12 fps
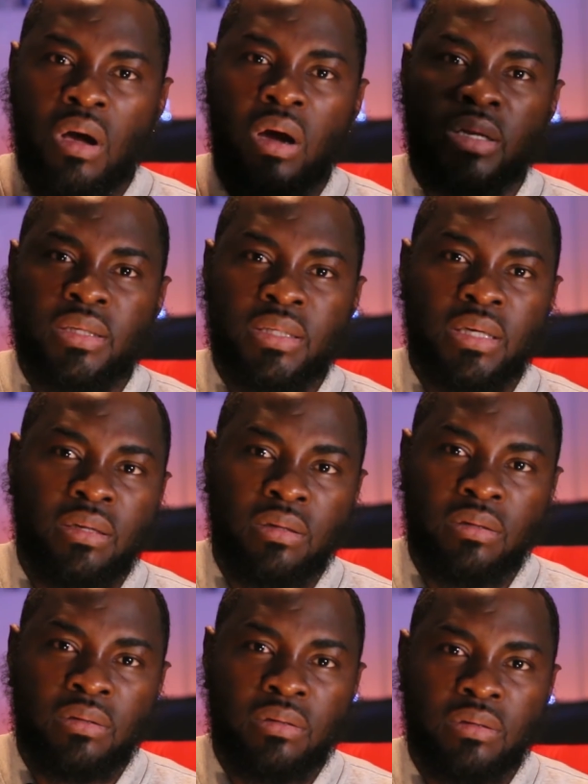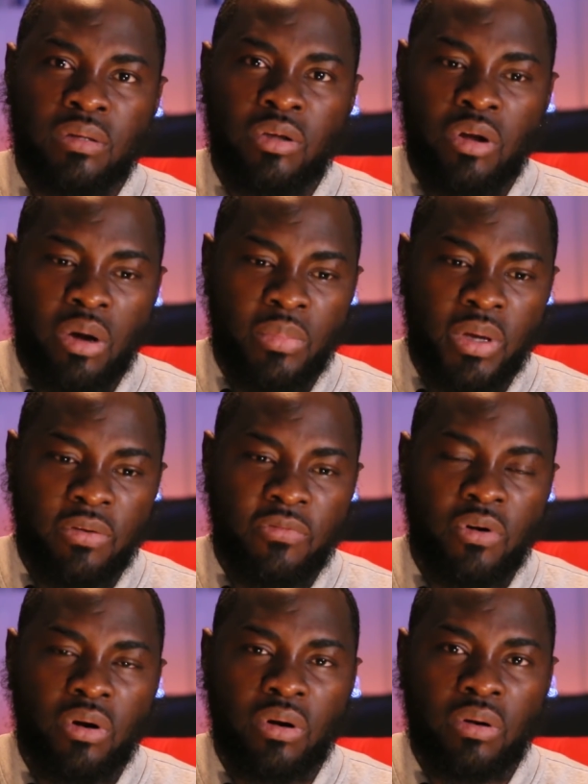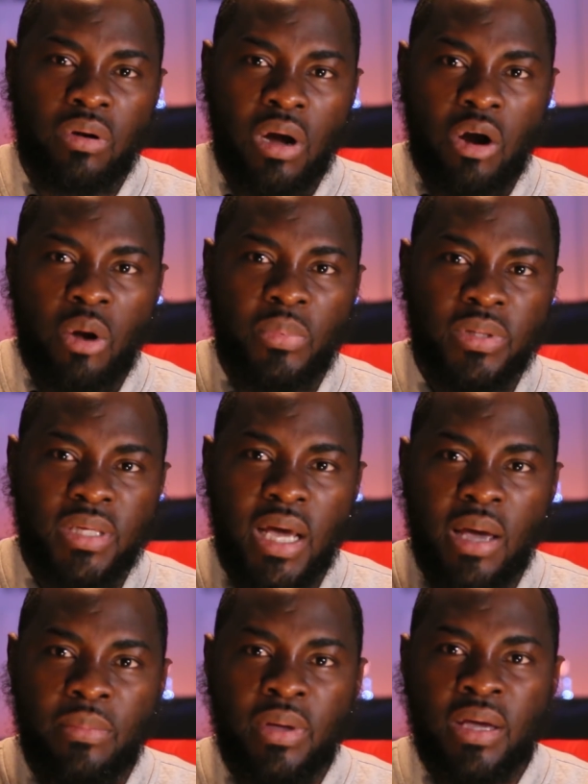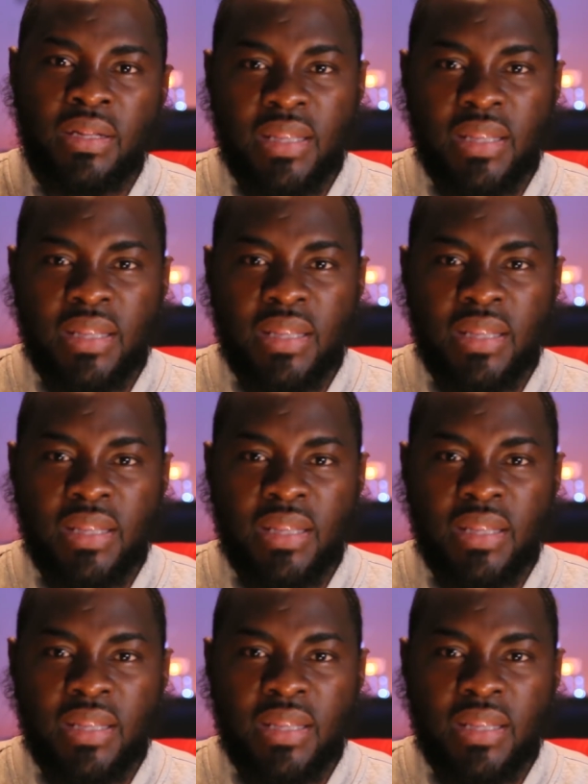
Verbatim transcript: until, you know I mean, for a couple times.